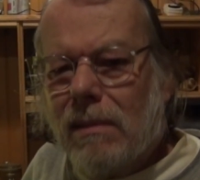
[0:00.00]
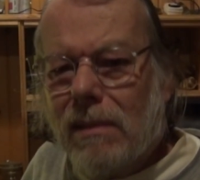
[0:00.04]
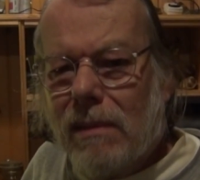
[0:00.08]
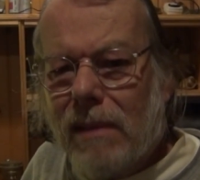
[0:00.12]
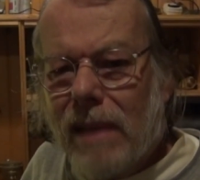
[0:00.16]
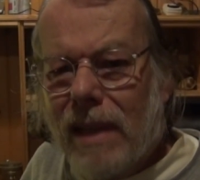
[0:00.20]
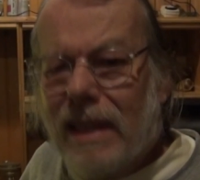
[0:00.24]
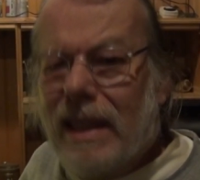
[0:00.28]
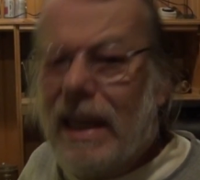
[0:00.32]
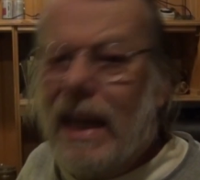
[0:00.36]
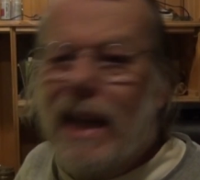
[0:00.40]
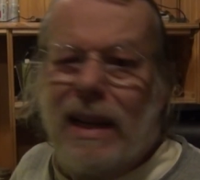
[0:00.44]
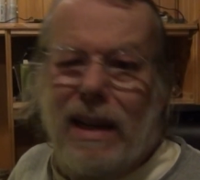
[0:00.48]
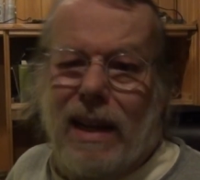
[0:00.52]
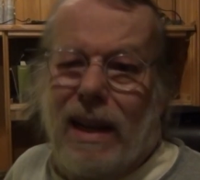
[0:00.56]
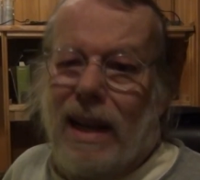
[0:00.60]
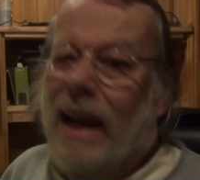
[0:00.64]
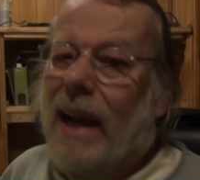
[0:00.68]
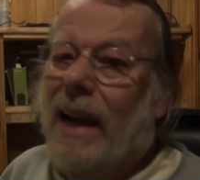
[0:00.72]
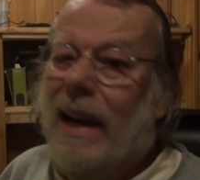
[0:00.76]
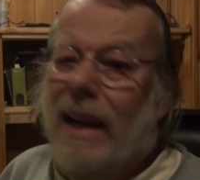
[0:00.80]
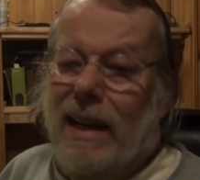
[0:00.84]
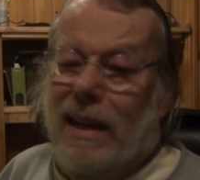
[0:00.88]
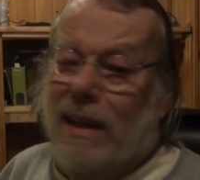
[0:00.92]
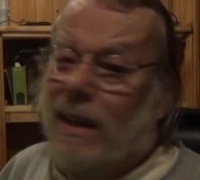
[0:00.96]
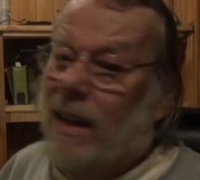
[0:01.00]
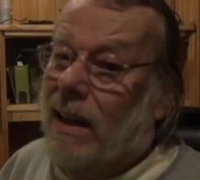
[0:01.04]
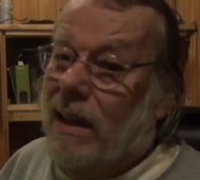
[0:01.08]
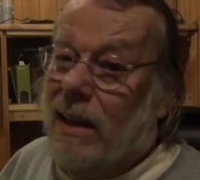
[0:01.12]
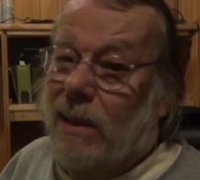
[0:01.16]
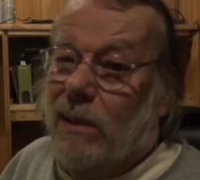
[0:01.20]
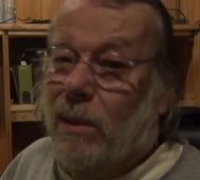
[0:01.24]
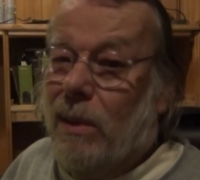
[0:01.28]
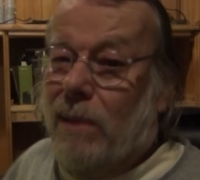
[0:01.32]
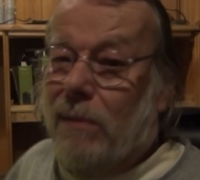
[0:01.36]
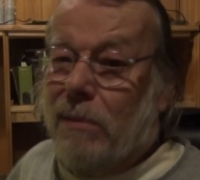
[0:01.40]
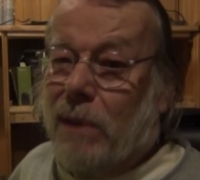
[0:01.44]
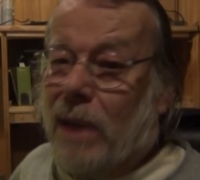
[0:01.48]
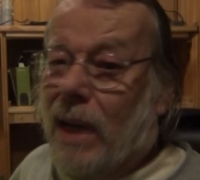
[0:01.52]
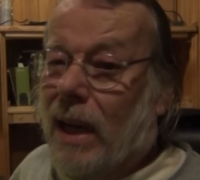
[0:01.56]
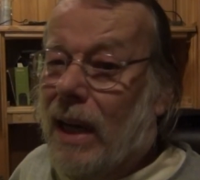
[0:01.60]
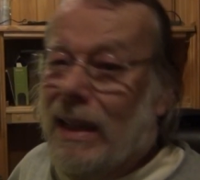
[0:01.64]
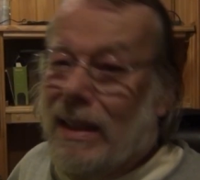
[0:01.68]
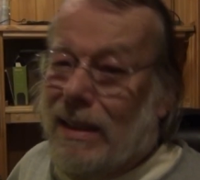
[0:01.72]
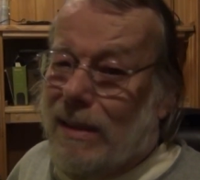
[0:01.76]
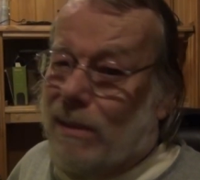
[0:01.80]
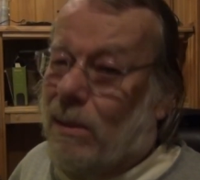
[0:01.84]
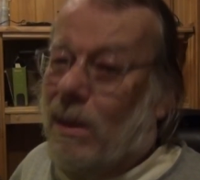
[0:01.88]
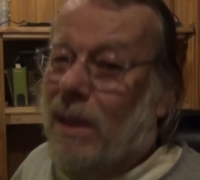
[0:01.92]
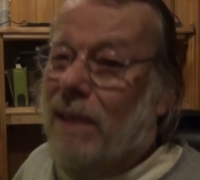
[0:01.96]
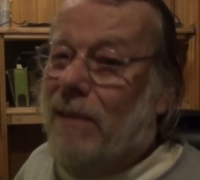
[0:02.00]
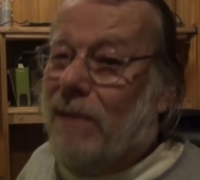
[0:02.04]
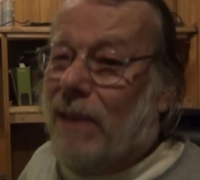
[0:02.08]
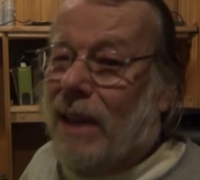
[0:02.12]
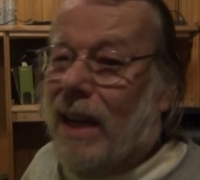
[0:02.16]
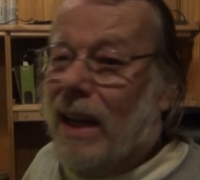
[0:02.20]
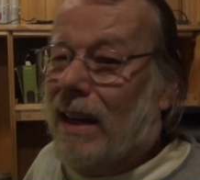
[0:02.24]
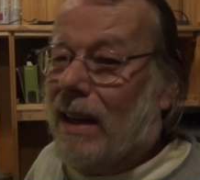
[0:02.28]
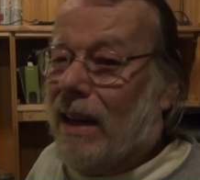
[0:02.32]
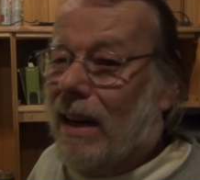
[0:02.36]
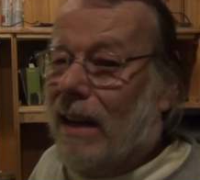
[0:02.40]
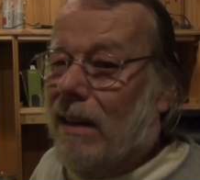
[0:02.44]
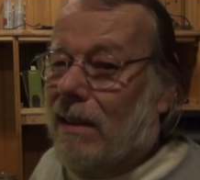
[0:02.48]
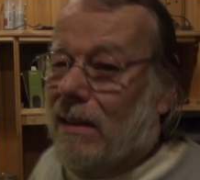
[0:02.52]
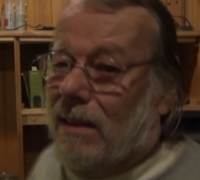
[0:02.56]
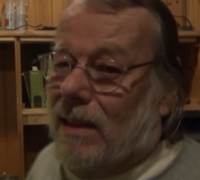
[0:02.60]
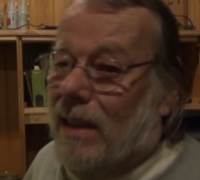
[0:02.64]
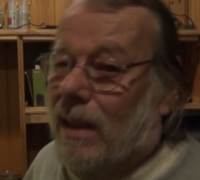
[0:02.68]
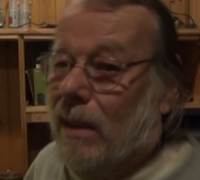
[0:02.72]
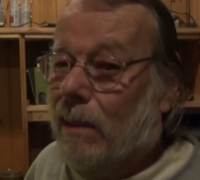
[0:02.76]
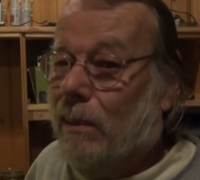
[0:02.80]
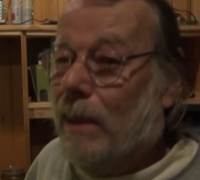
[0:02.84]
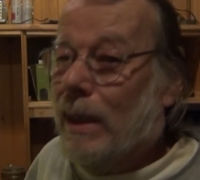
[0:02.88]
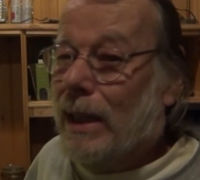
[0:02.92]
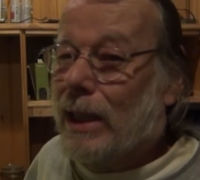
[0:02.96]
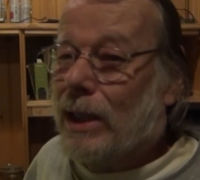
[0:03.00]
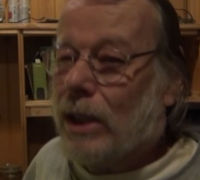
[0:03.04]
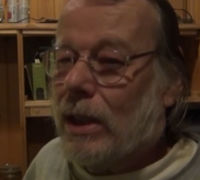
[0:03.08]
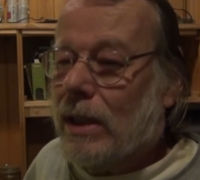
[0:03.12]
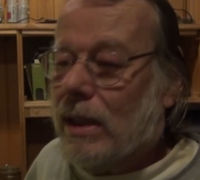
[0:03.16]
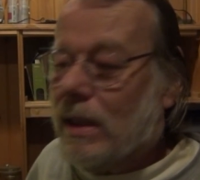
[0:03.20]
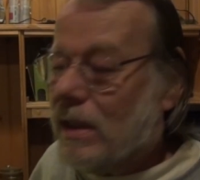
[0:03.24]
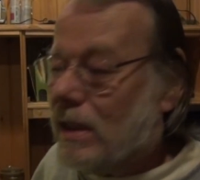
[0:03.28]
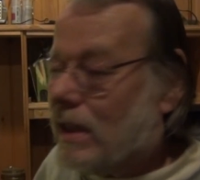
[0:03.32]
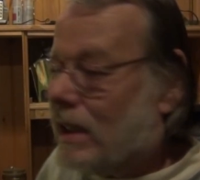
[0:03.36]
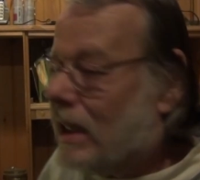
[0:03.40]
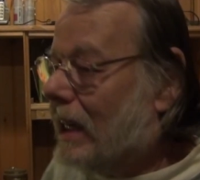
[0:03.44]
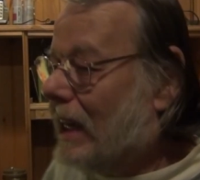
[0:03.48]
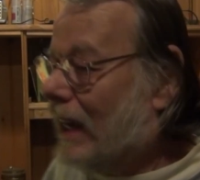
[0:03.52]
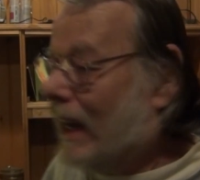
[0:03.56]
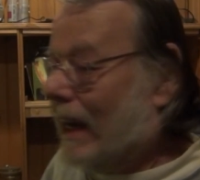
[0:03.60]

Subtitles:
And then, hey, we've cut our emissions.